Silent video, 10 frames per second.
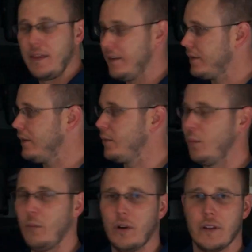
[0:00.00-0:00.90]
this
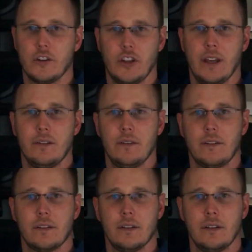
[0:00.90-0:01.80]
is one of the
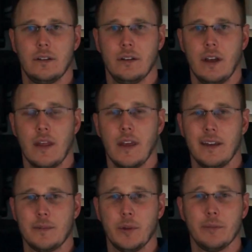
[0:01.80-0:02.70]
channels
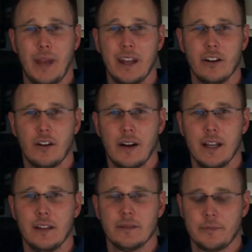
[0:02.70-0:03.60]
that's been painted
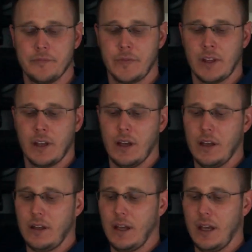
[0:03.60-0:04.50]
already
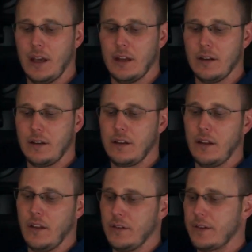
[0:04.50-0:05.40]
and
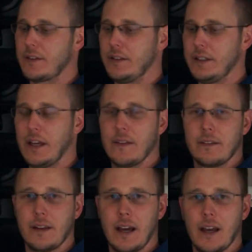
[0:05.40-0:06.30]
there's a slit down the
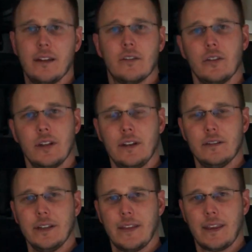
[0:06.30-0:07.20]
side so you can
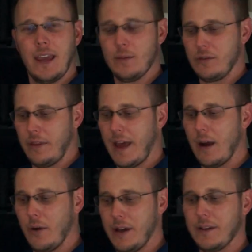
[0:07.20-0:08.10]
easily get the cable
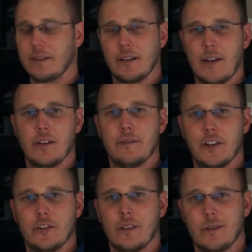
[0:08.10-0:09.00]
that way instead of having to
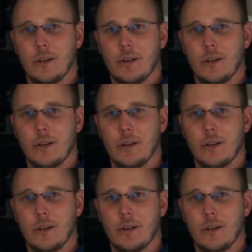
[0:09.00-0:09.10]
fish it